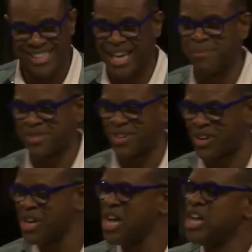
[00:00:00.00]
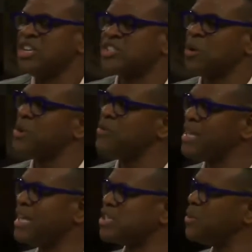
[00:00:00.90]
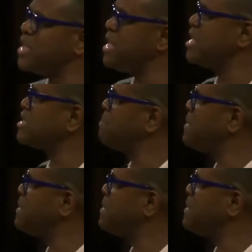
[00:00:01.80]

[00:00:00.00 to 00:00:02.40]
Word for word: in the dumpster. So we realized we needed to